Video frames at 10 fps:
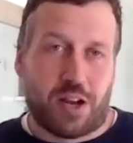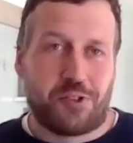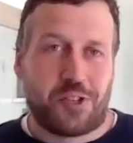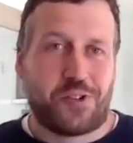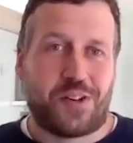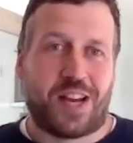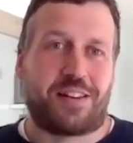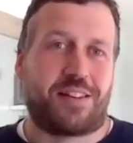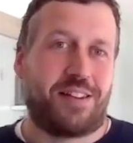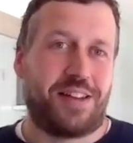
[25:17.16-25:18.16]
do you do
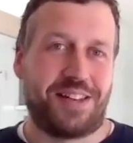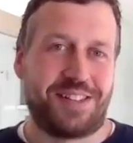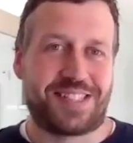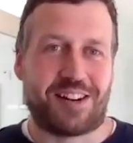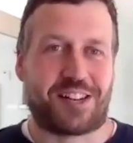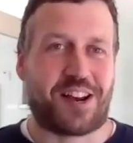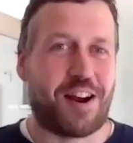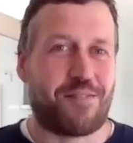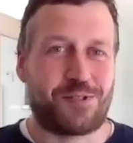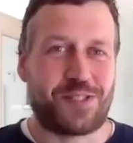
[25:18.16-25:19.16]
that? Start to
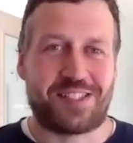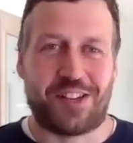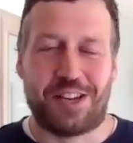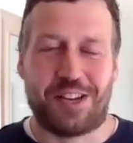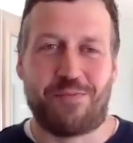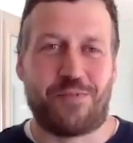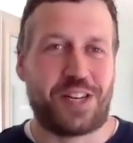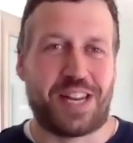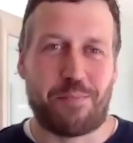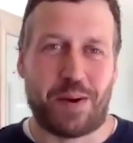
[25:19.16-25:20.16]
carve out that time,
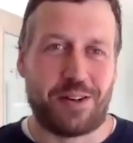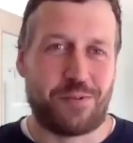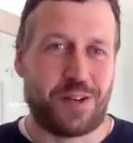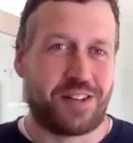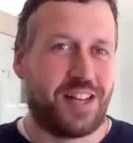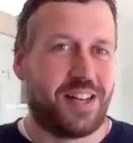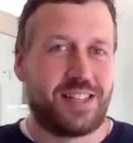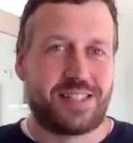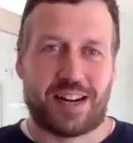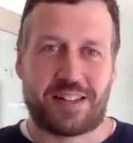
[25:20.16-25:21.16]
find that bandwidth,
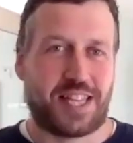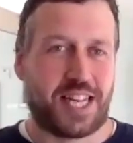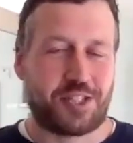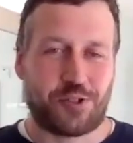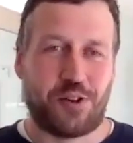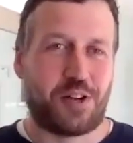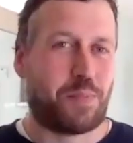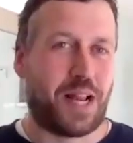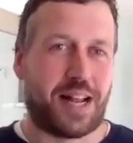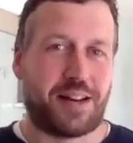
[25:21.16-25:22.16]
start to think through
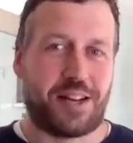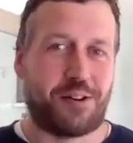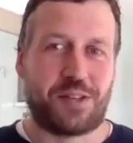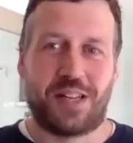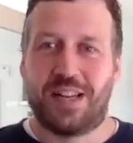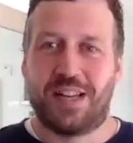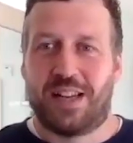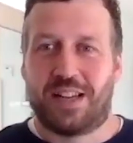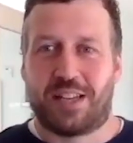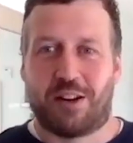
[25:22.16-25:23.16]
it, plan it out.
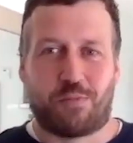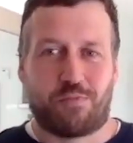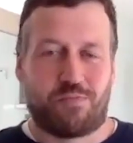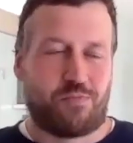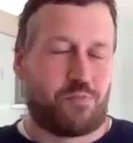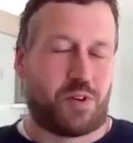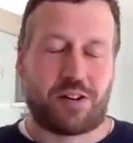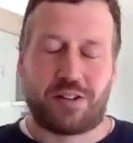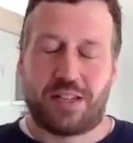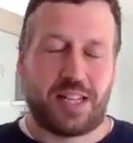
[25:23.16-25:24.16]
What
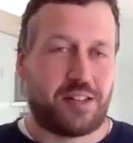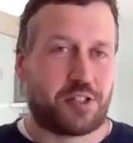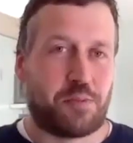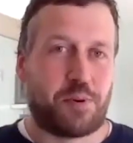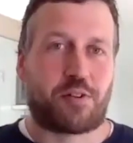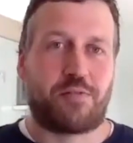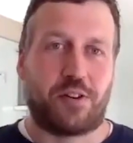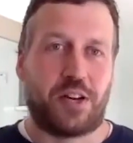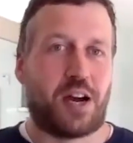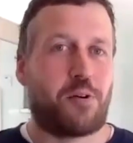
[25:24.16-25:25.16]
are the leadership looking
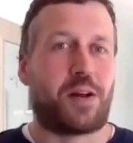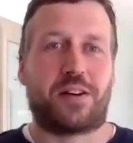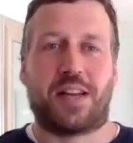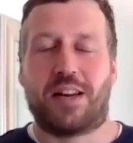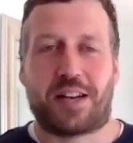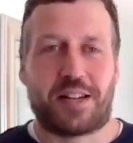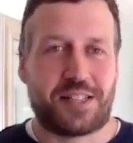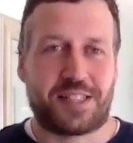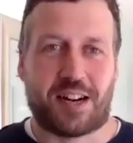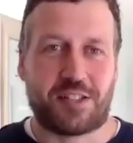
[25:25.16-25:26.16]
for now? What are they likely
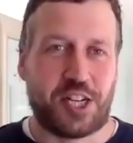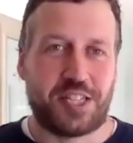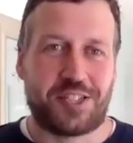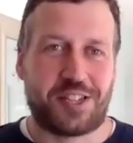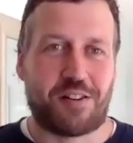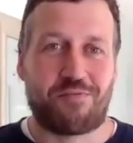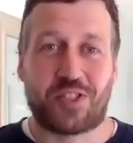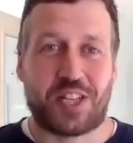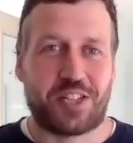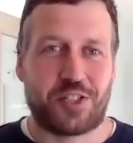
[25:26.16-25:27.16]
to start changing the
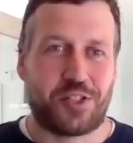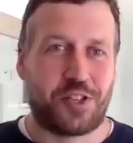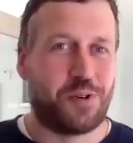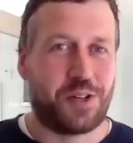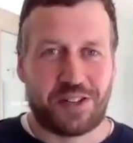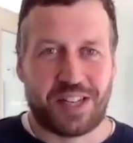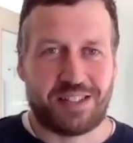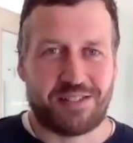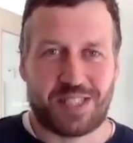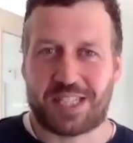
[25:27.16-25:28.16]
conversation to
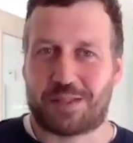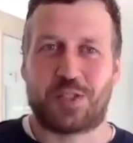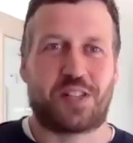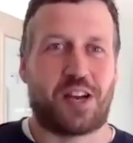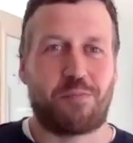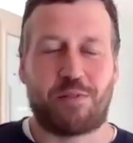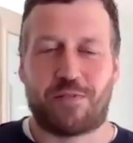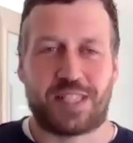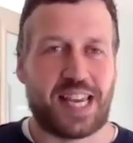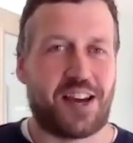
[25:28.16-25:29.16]
in 6 months' time if
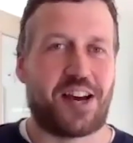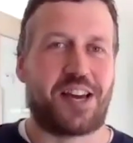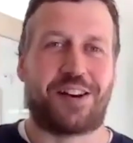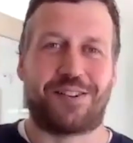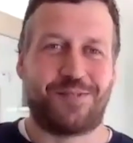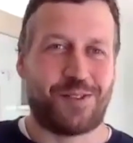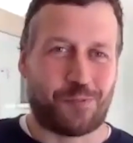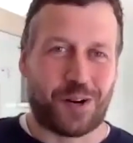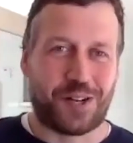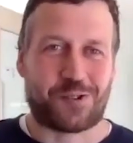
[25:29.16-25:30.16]
it's AI, or like,
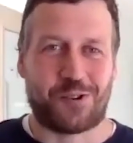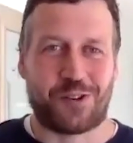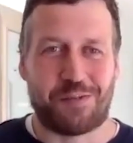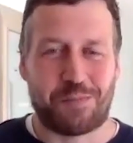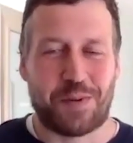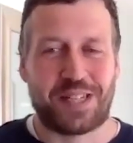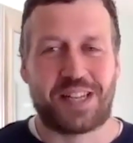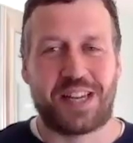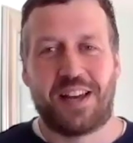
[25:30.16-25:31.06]
where is it going to implement?